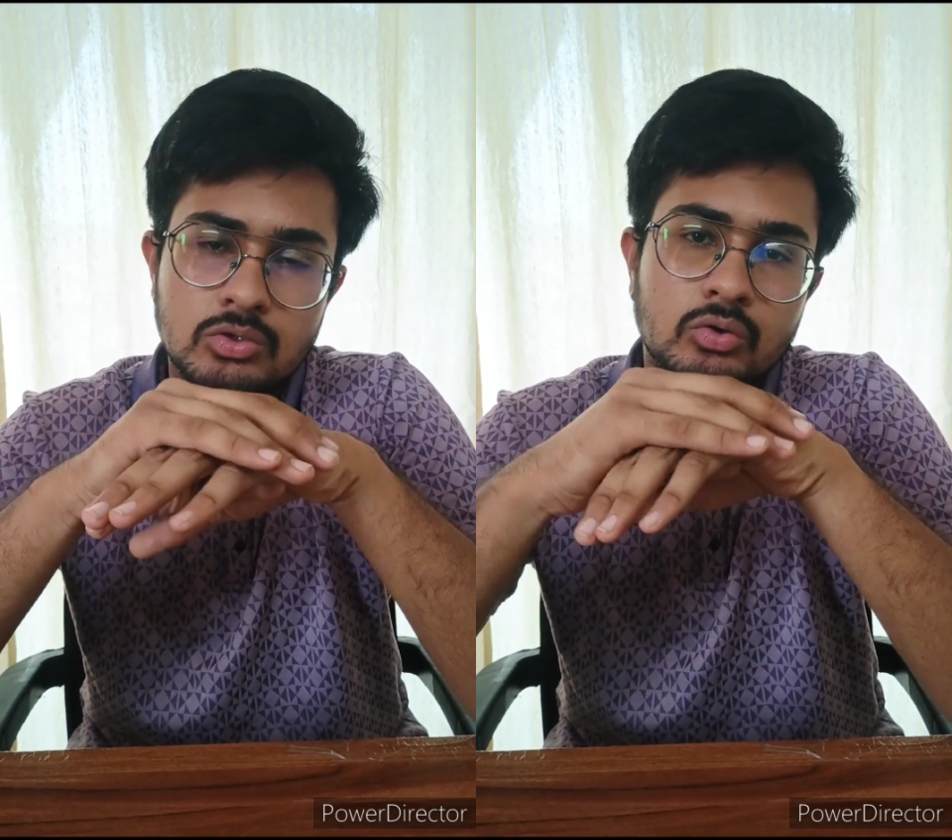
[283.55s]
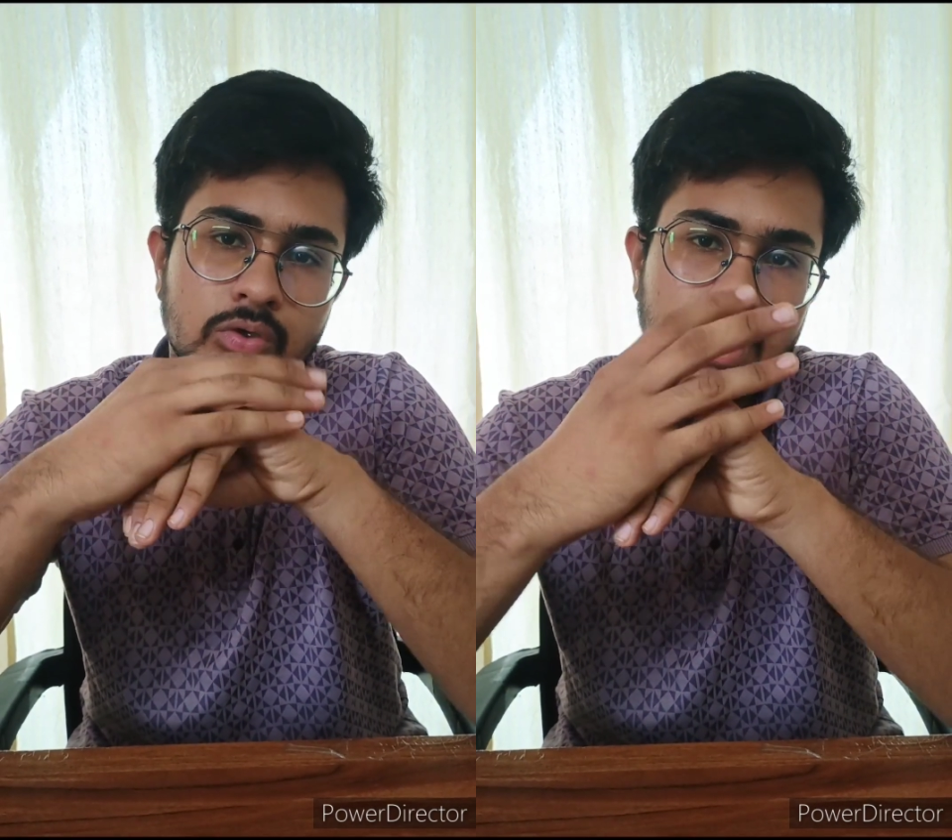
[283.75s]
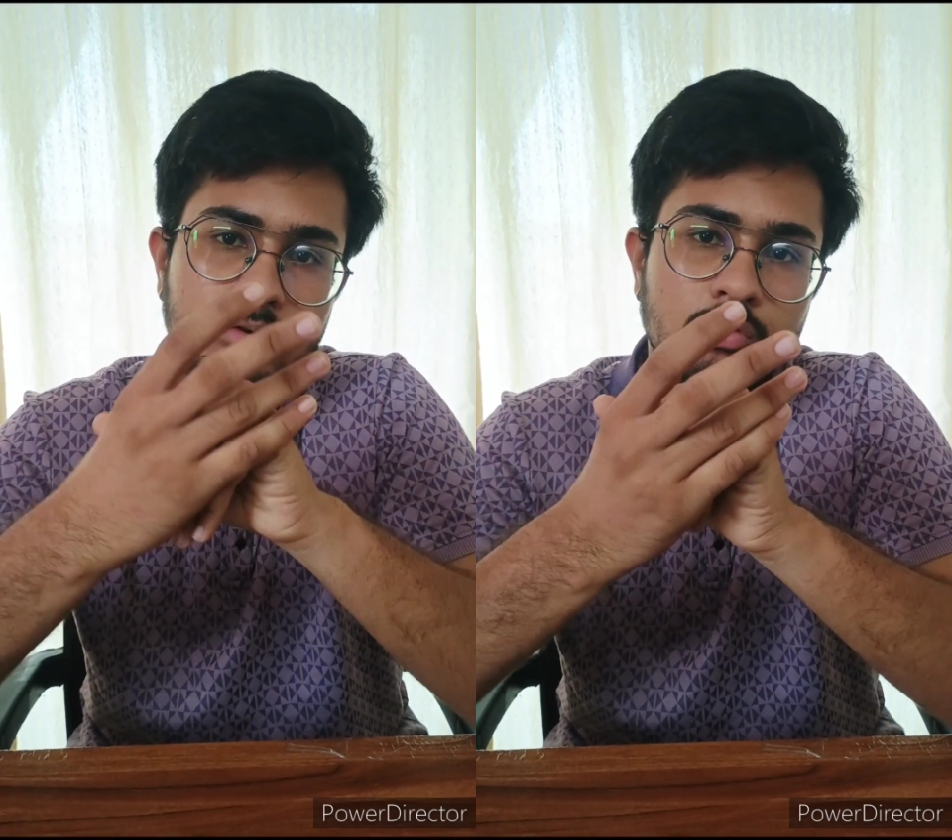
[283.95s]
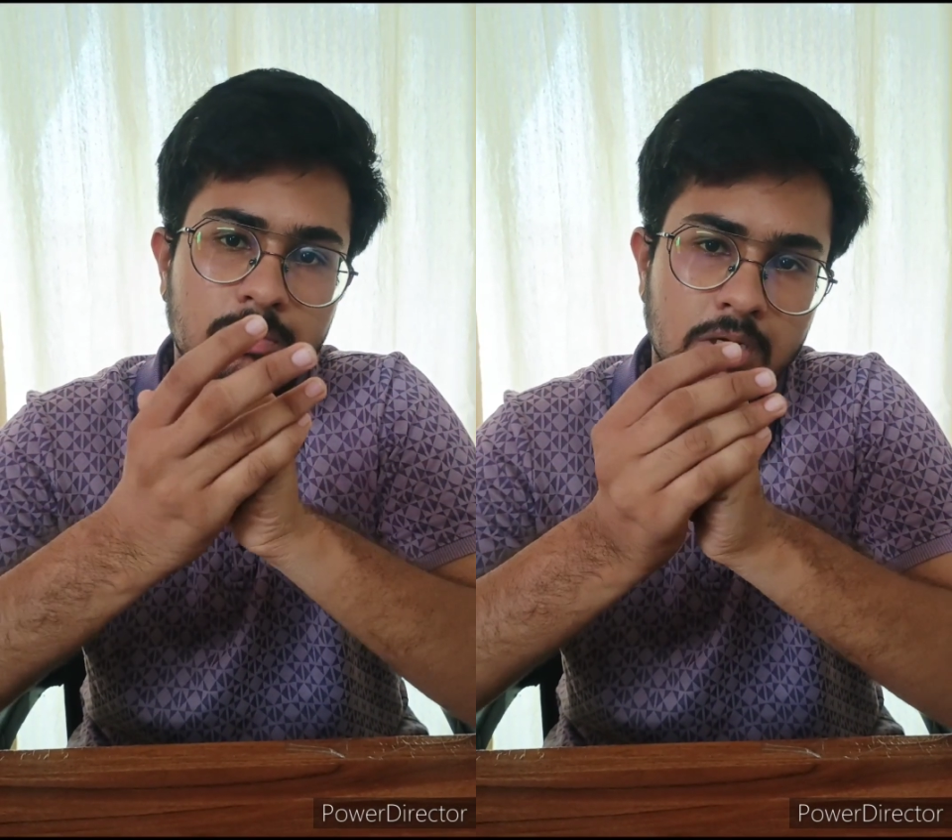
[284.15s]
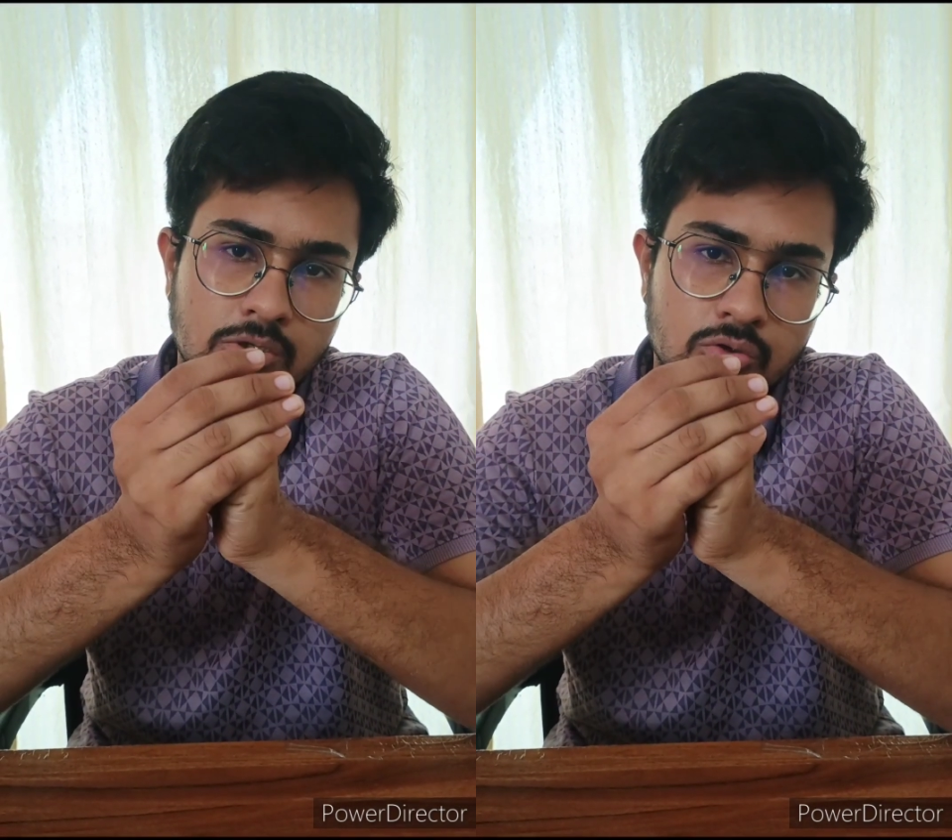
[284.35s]
so that will
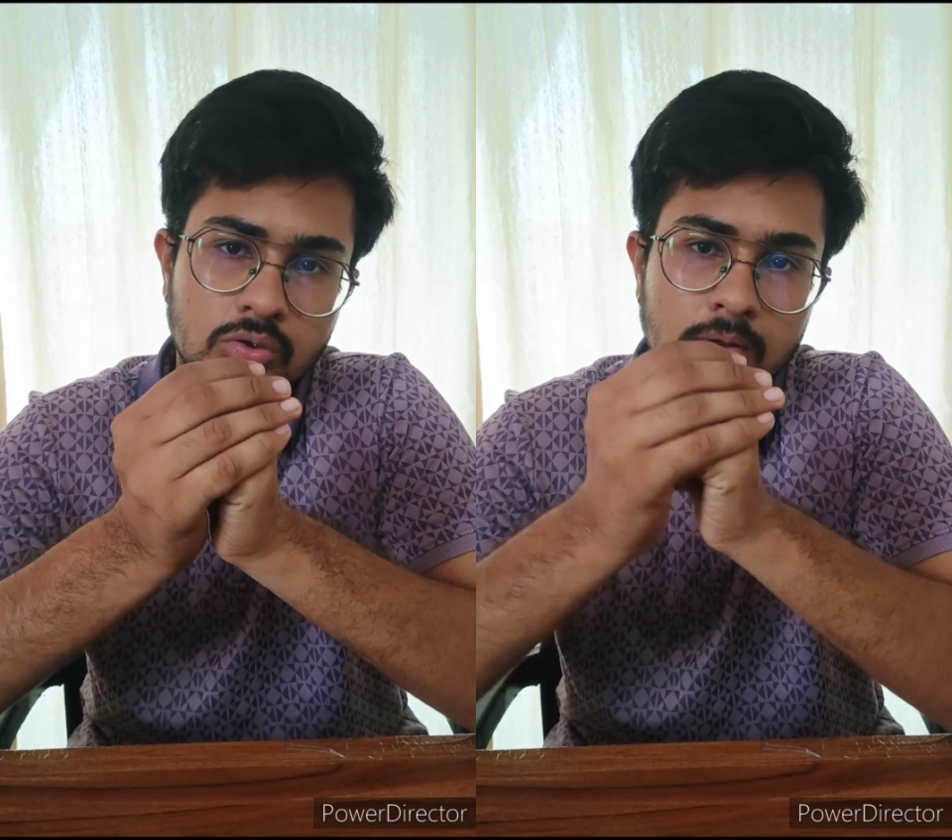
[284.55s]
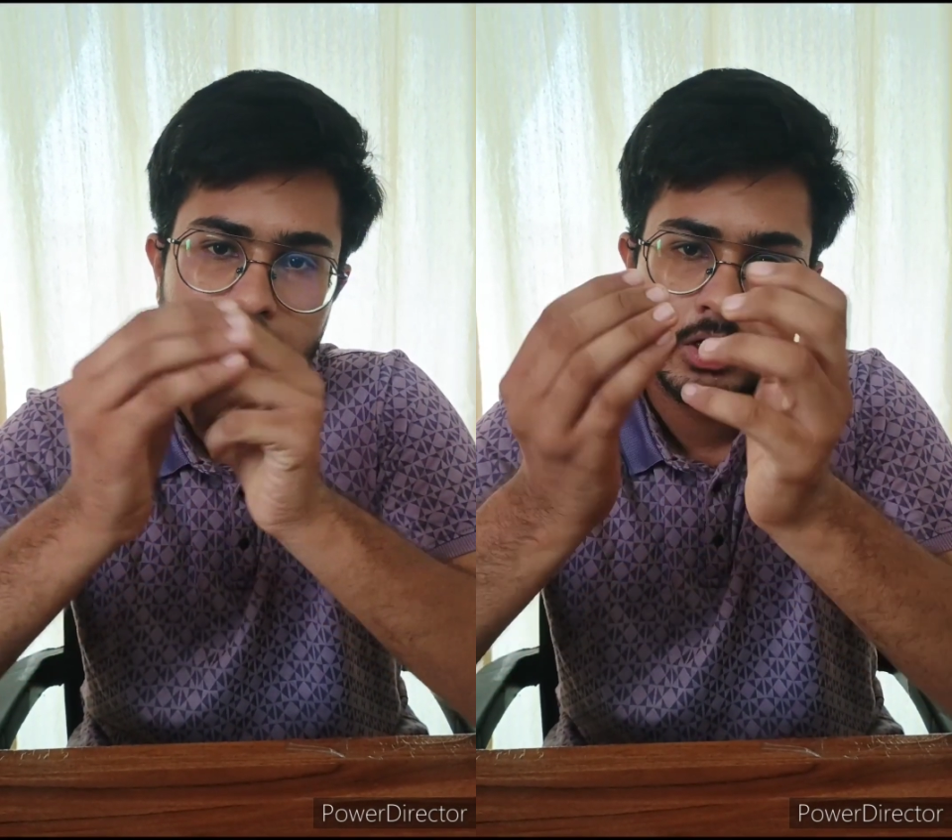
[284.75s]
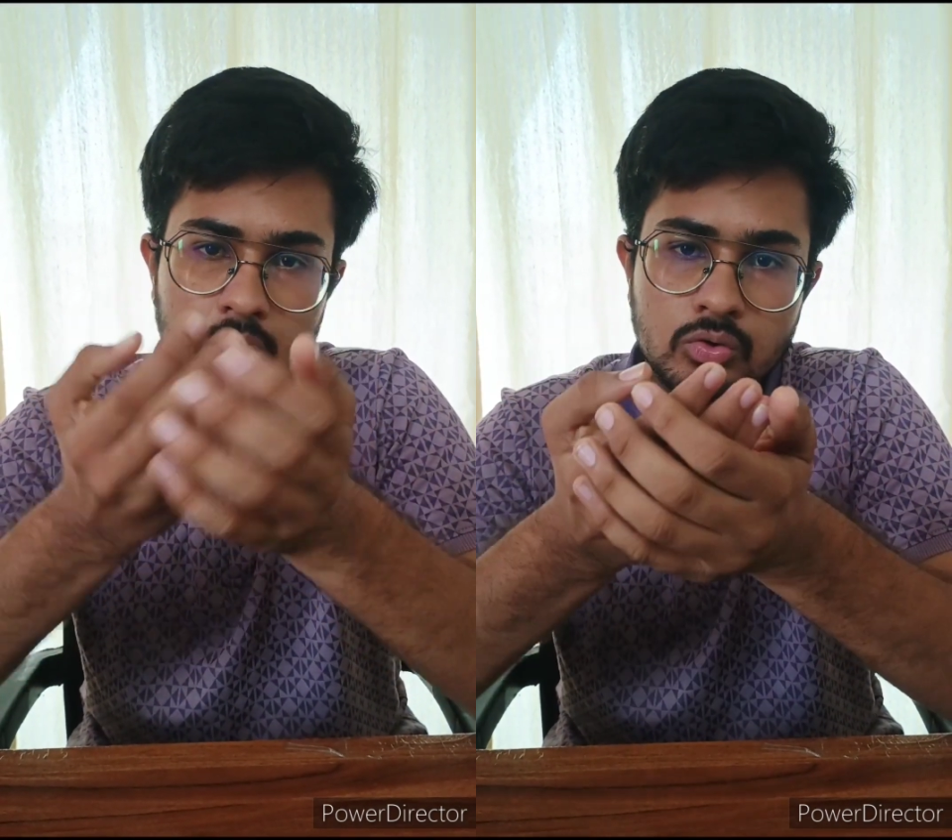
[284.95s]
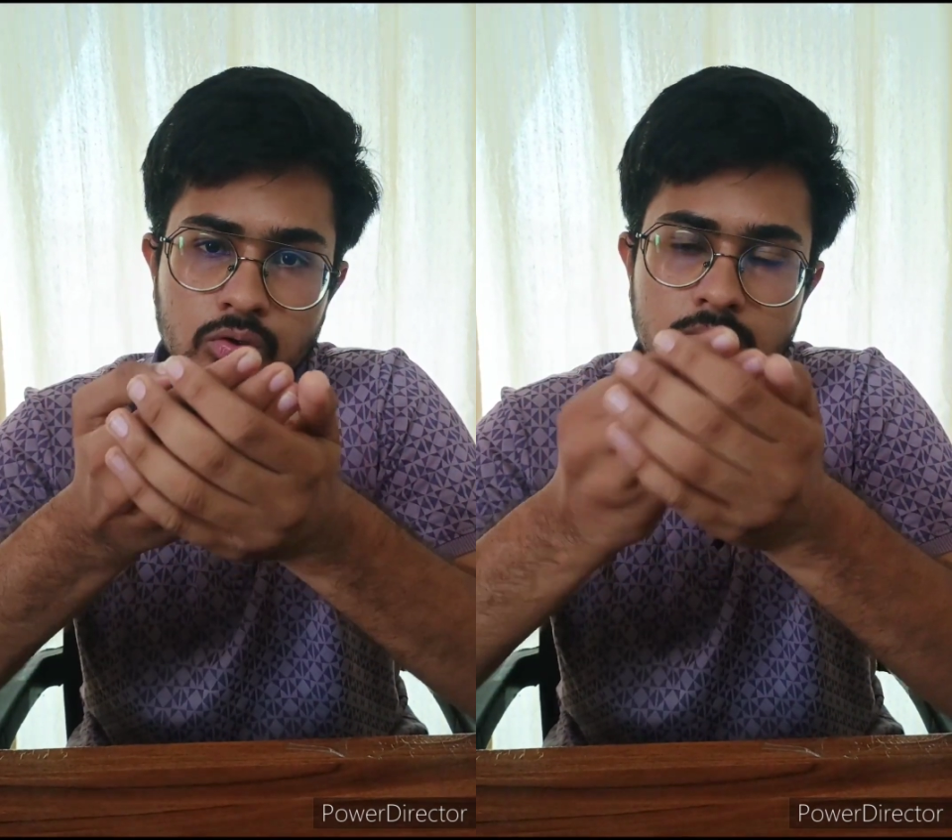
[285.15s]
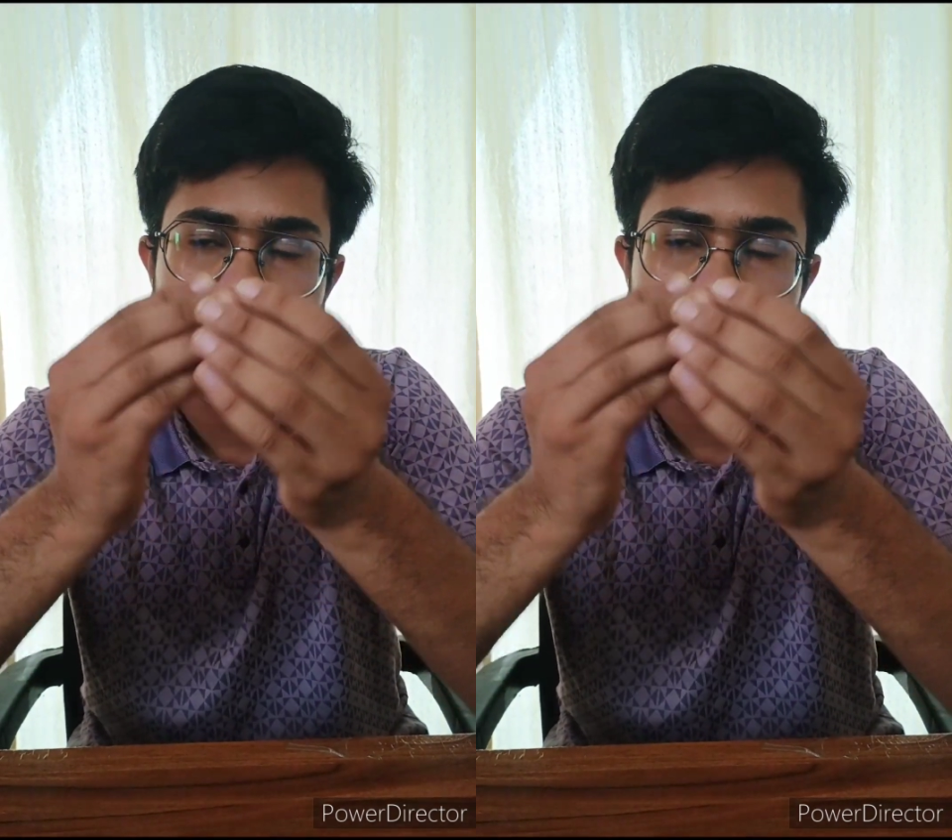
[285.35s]
be also a good